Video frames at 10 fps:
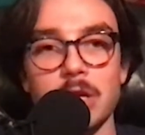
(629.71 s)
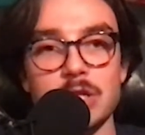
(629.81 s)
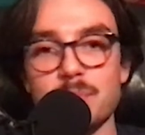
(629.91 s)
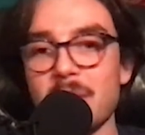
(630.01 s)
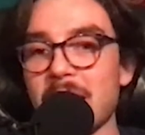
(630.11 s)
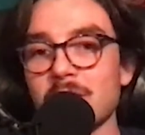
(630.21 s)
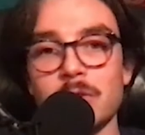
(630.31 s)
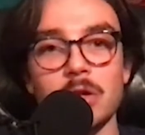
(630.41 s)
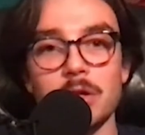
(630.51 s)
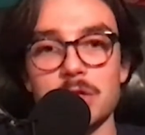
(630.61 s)
We expect the
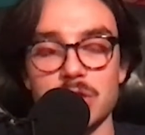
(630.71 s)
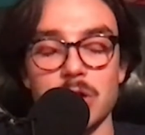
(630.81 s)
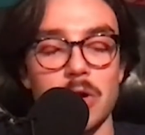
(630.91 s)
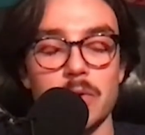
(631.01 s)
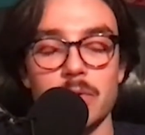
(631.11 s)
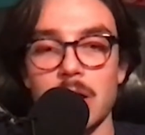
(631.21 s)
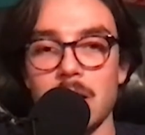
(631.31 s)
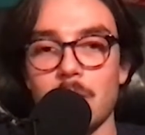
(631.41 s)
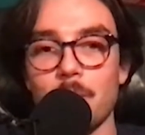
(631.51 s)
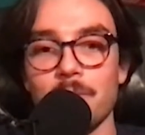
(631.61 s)
Marlins to go,
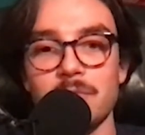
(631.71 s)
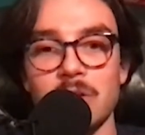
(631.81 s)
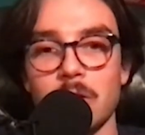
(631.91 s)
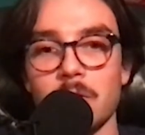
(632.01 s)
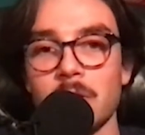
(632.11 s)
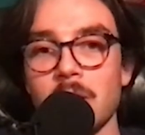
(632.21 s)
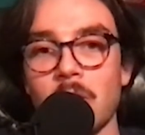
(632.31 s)
um, you know,